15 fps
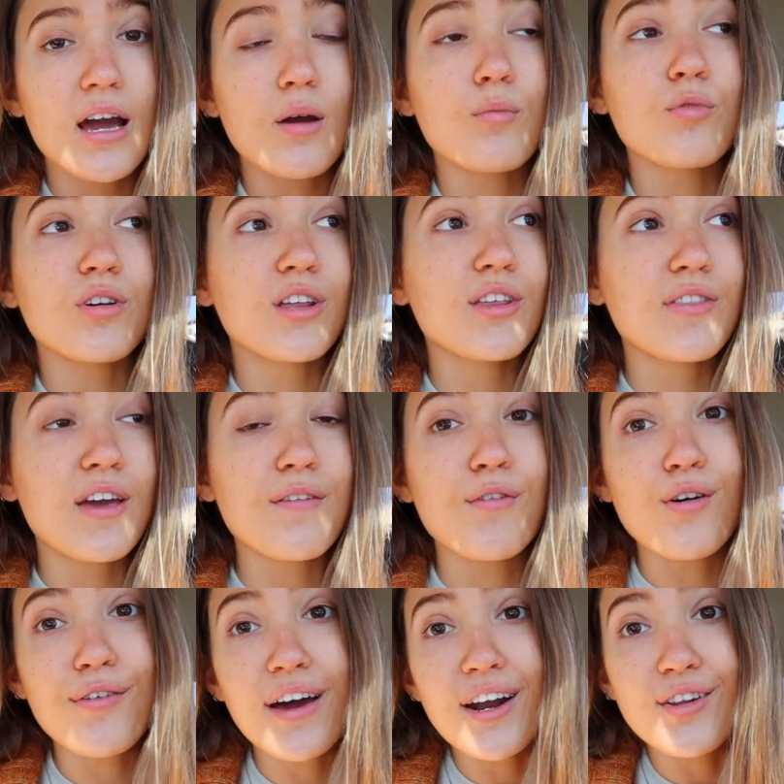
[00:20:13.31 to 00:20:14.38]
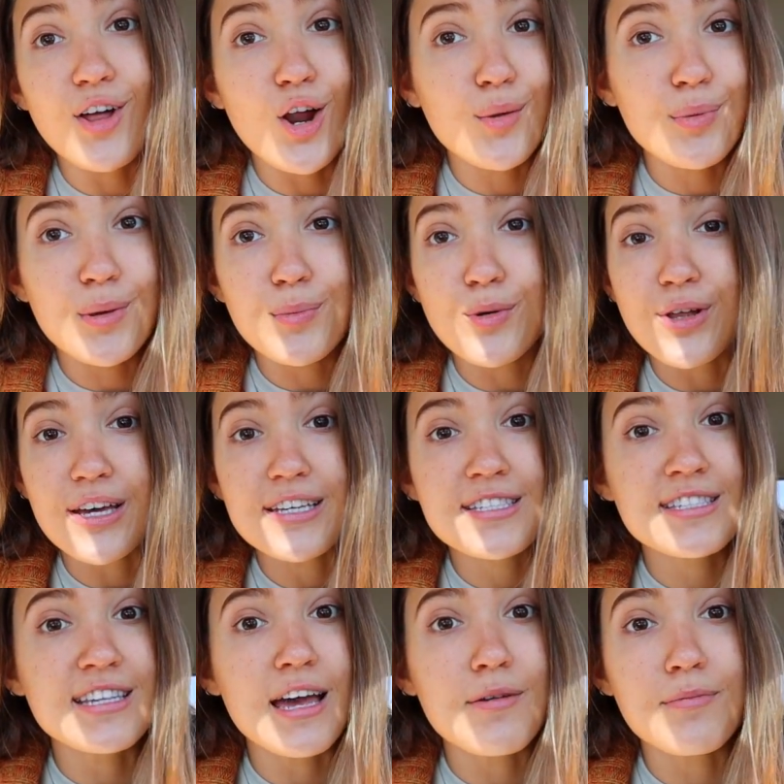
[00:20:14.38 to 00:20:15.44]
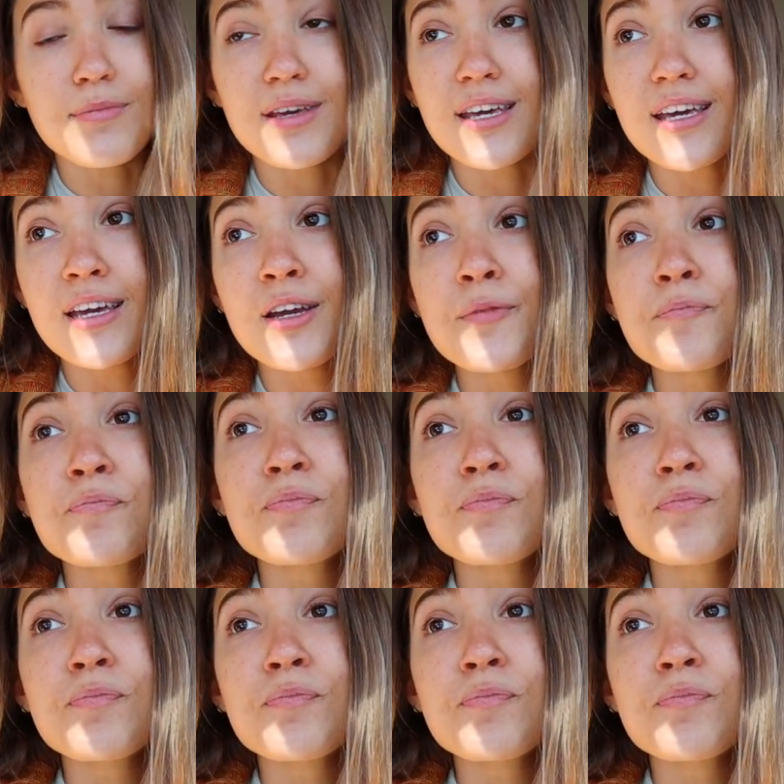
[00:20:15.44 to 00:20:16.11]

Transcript: I'm really thankful. I've had a lot of people like send me